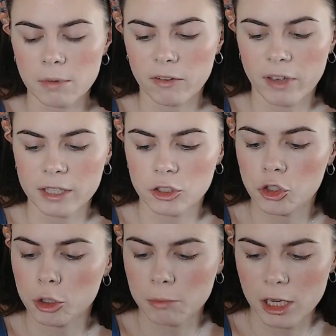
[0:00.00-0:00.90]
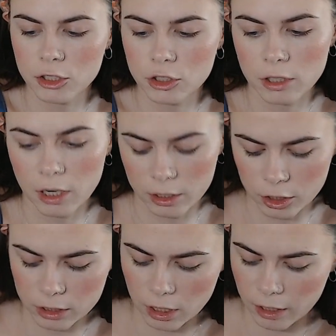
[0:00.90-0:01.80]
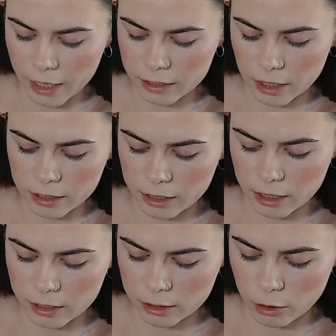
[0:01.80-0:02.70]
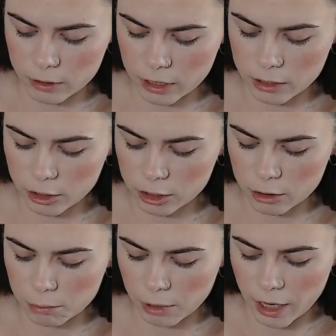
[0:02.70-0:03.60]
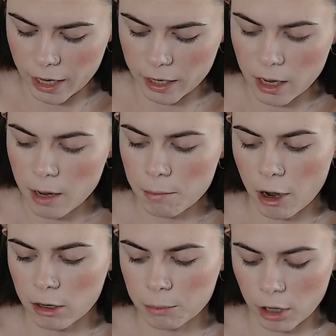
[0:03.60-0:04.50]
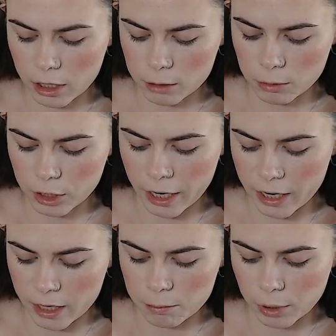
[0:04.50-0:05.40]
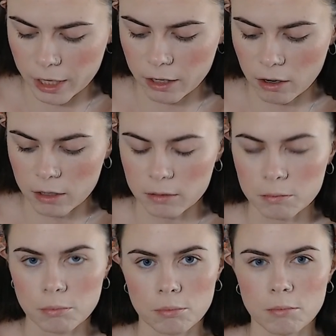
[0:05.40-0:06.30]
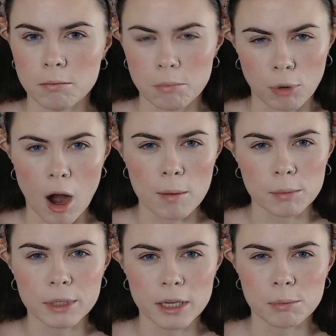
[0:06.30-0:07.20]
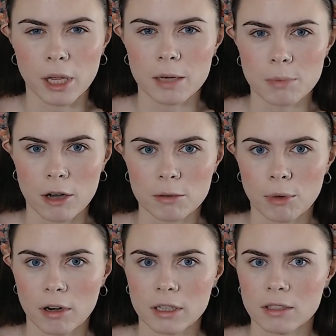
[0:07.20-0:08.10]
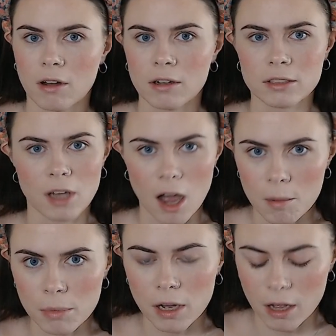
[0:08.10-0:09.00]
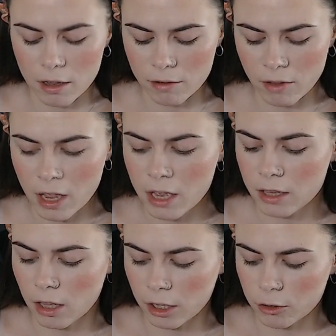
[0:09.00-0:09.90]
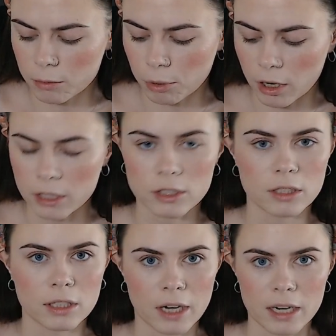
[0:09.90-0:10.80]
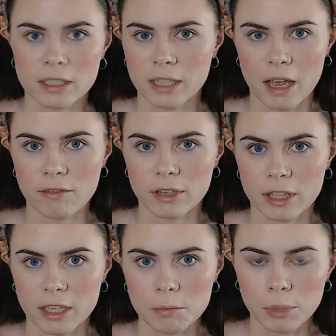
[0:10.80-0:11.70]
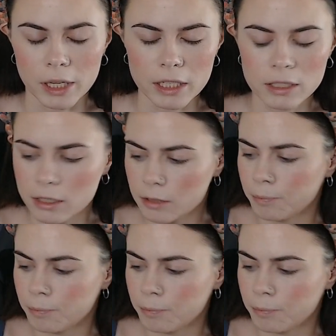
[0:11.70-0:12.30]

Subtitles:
face too much, just a light dusting so it's easier to apply powder products, which I am planning on probably applying powder products on top of the liquid products just to kind of set everything in place.